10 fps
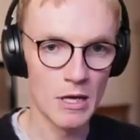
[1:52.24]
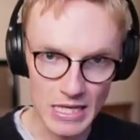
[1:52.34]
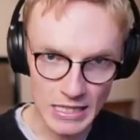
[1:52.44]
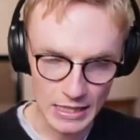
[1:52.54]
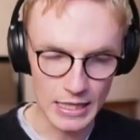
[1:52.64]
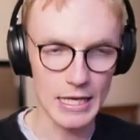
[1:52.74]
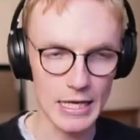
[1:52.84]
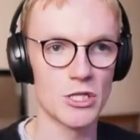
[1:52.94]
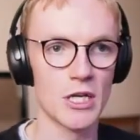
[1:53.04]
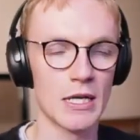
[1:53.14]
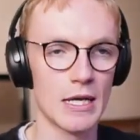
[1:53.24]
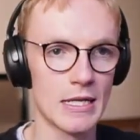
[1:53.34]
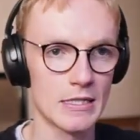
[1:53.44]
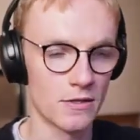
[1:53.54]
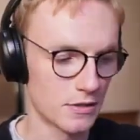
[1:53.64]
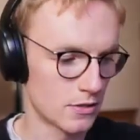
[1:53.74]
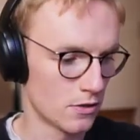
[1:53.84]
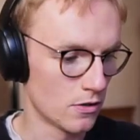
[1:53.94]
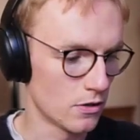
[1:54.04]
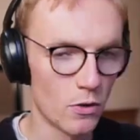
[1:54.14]
immediately engaging. It's got
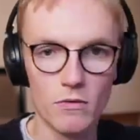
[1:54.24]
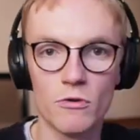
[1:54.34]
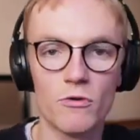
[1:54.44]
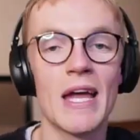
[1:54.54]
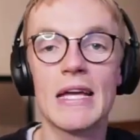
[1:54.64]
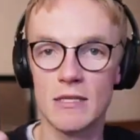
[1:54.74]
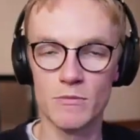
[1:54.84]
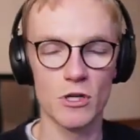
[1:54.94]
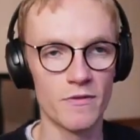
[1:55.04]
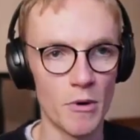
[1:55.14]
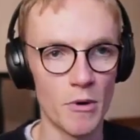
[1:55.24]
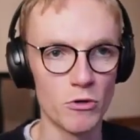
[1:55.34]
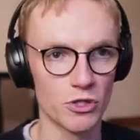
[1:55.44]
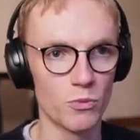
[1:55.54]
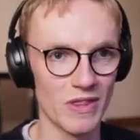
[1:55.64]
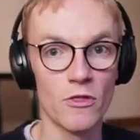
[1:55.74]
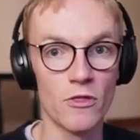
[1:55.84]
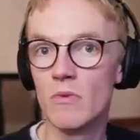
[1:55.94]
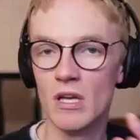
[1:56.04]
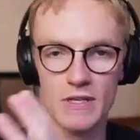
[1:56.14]
to create some sort of emotion within
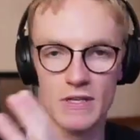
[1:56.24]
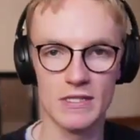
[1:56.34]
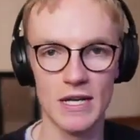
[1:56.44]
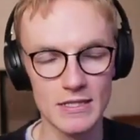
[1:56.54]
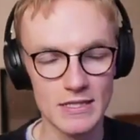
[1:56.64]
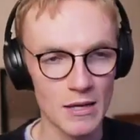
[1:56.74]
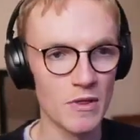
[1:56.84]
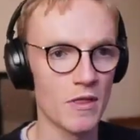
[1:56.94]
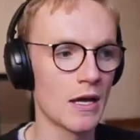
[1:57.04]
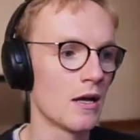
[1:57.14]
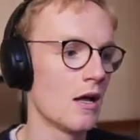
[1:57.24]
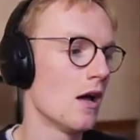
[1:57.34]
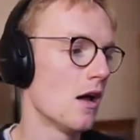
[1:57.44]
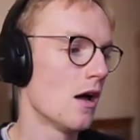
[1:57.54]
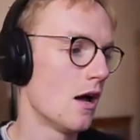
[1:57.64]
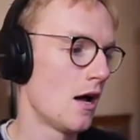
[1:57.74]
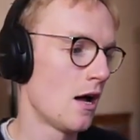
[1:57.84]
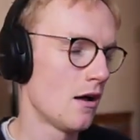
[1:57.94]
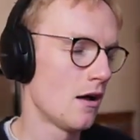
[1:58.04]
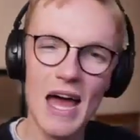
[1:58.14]
them if it's an entertainment thing.
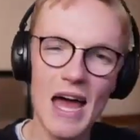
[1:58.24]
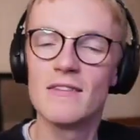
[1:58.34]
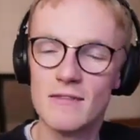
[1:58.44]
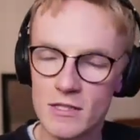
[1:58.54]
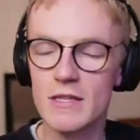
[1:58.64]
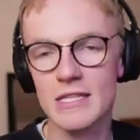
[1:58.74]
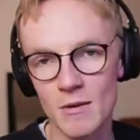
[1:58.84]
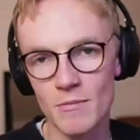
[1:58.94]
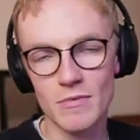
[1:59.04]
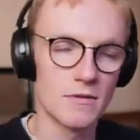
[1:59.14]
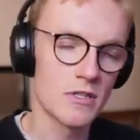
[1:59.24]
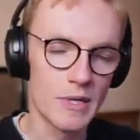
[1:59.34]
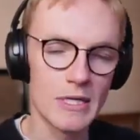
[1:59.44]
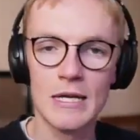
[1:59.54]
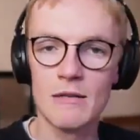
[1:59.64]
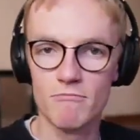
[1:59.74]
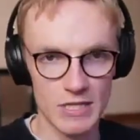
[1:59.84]
And to the same, some extent,